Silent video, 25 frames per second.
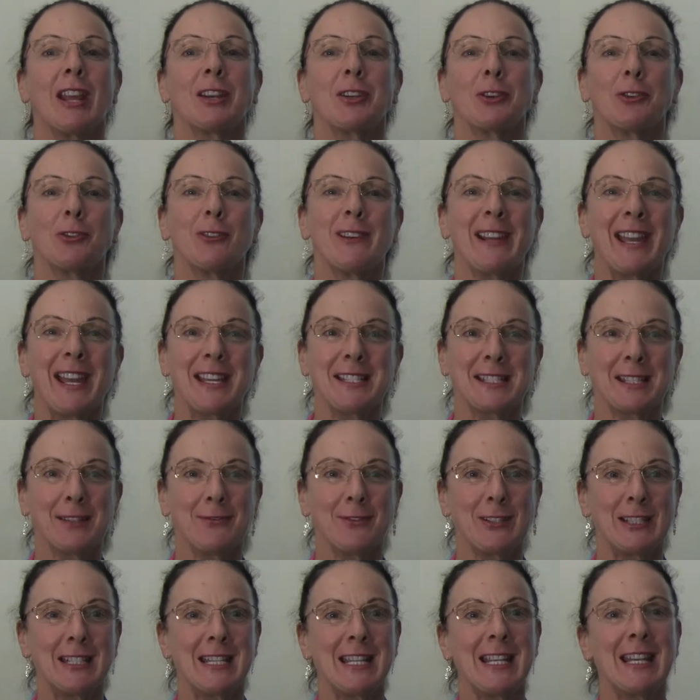and
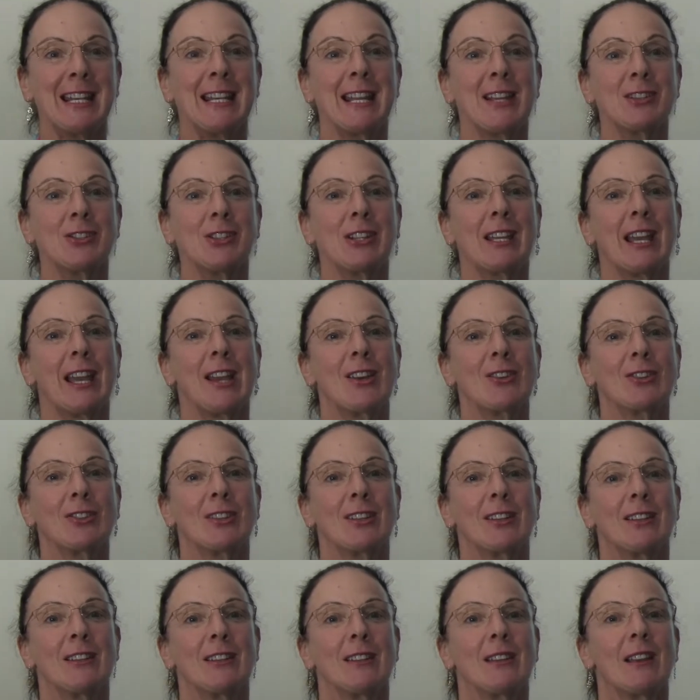creativity in
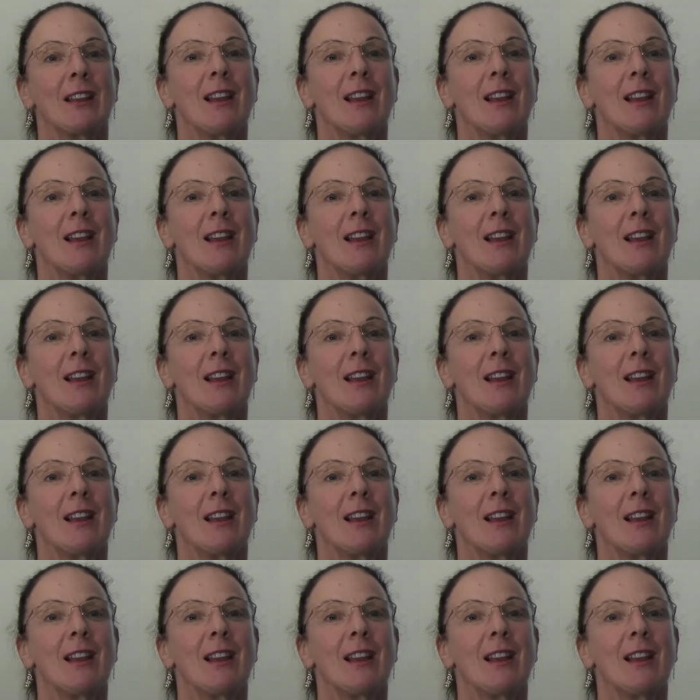education.